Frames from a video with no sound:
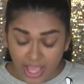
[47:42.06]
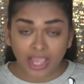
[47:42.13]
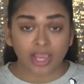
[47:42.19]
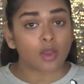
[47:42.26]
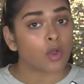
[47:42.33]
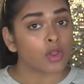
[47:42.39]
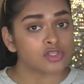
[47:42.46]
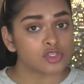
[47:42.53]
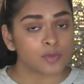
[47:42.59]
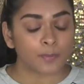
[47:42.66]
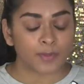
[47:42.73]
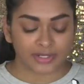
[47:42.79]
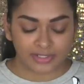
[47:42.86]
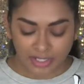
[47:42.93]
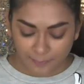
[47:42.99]
I also
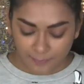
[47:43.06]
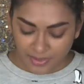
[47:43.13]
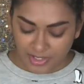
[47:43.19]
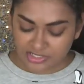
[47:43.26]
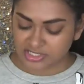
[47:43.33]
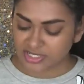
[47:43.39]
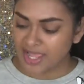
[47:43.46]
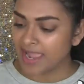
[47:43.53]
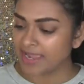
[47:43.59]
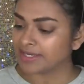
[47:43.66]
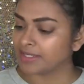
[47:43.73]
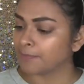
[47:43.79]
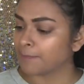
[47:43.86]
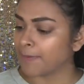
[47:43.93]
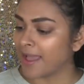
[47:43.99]
picked up a
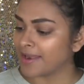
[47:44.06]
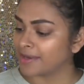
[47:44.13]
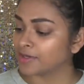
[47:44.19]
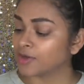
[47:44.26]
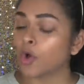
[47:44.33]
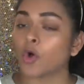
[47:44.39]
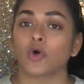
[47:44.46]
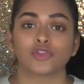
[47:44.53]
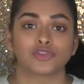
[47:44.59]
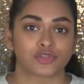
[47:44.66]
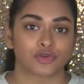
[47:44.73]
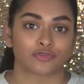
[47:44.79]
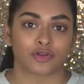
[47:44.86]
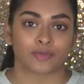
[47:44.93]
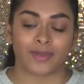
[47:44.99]
tiny palette
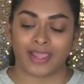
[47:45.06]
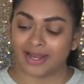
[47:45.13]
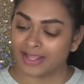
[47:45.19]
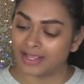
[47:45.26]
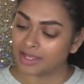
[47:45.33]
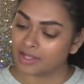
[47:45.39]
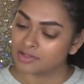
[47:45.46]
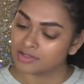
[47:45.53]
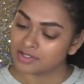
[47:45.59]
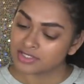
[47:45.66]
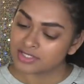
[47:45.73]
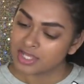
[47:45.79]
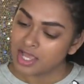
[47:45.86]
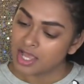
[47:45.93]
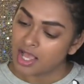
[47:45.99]
also from LA
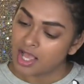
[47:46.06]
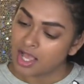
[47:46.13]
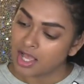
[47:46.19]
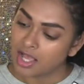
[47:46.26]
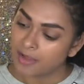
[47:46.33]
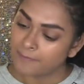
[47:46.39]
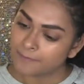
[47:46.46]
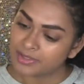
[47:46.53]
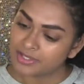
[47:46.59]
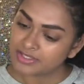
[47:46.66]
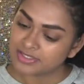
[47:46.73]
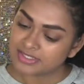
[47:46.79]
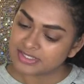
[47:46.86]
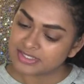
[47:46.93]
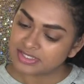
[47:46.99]
Colors.
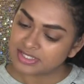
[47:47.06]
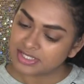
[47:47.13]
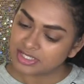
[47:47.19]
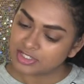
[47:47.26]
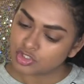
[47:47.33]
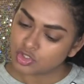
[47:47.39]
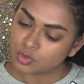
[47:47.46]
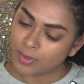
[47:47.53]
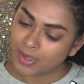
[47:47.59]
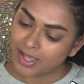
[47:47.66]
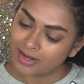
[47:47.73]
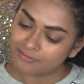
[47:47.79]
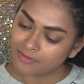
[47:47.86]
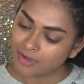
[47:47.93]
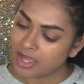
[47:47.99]
It's the
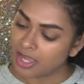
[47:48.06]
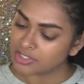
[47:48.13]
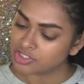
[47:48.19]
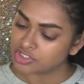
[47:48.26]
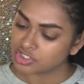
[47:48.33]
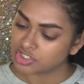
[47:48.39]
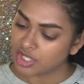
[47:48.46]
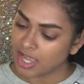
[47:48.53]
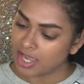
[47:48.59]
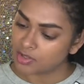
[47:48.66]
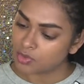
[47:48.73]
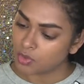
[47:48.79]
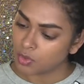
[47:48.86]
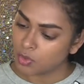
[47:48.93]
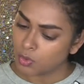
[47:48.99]
12
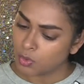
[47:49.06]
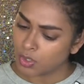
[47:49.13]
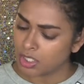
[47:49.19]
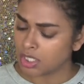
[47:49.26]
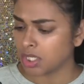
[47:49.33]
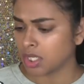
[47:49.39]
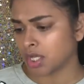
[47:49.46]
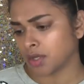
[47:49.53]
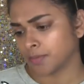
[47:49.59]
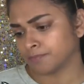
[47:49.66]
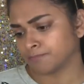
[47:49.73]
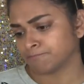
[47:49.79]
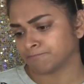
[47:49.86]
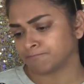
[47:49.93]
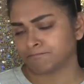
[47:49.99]
eyeshadow
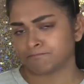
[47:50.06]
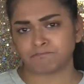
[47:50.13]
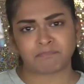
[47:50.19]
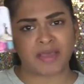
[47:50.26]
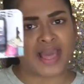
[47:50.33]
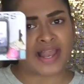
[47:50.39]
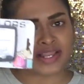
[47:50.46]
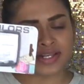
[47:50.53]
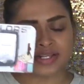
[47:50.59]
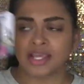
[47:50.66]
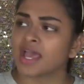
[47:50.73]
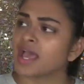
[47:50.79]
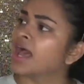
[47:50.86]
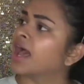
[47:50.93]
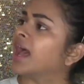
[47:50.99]
palette,
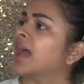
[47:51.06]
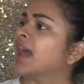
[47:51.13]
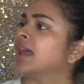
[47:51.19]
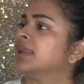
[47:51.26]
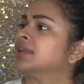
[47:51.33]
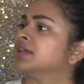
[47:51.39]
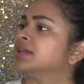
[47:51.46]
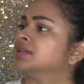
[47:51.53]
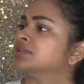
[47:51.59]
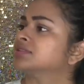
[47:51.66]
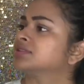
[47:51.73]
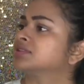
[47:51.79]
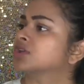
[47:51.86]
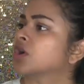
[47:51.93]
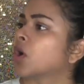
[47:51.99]
and
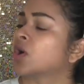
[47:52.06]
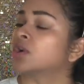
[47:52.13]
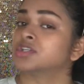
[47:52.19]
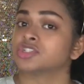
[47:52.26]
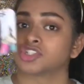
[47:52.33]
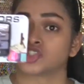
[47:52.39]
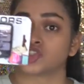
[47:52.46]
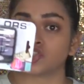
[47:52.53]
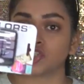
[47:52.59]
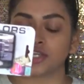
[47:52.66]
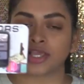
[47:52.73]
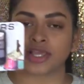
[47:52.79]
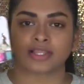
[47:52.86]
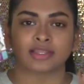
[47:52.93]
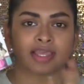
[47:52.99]
it's called Chic.